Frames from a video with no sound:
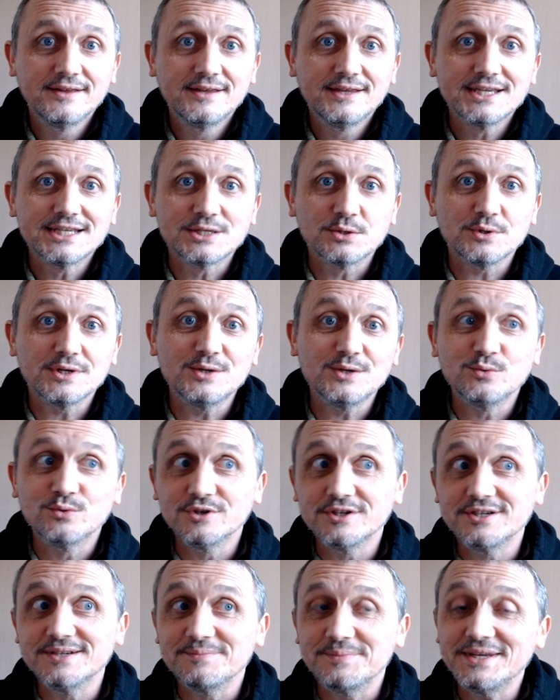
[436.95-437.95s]
So I
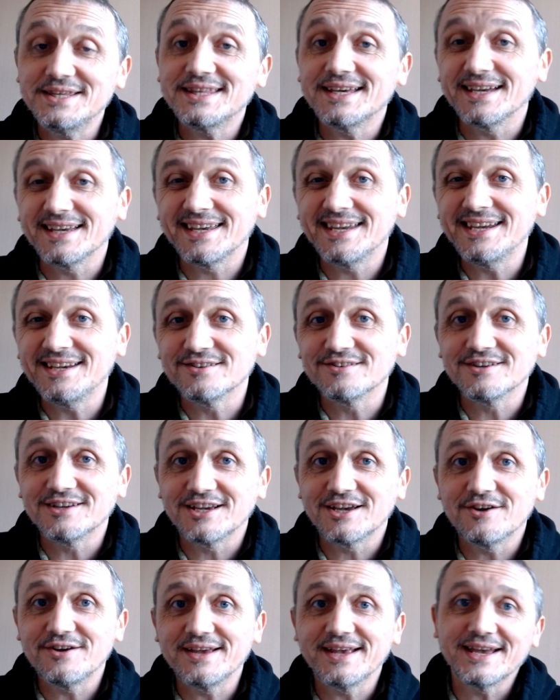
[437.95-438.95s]
wouldn't be that keen on
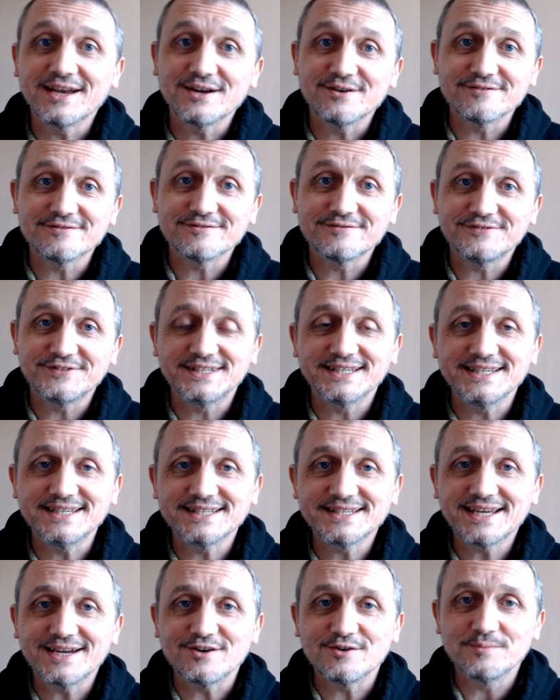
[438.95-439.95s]
going out for days
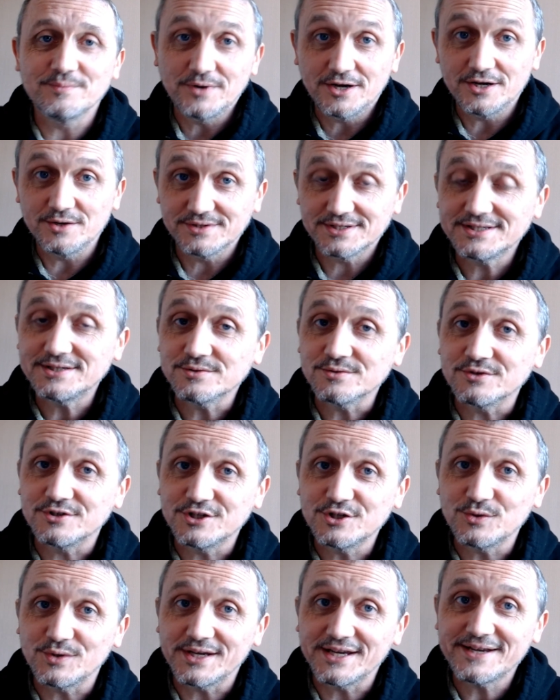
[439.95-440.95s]
out. I would still
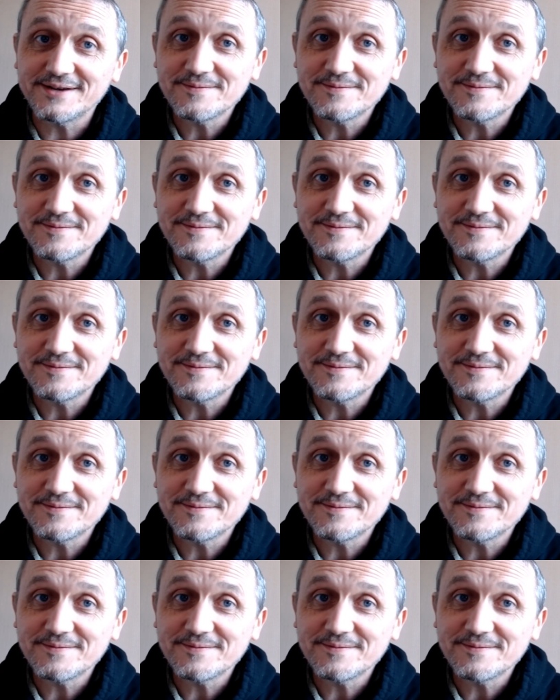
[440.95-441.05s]
do it,